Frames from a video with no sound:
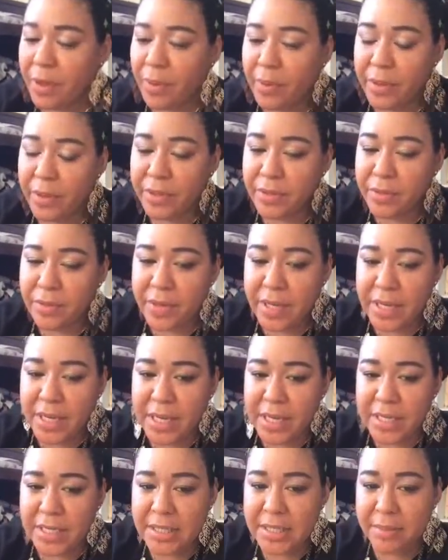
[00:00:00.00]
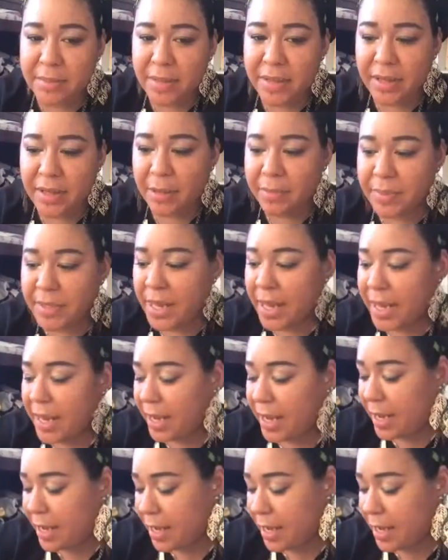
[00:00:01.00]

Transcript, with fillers: we're doing his 10 month update.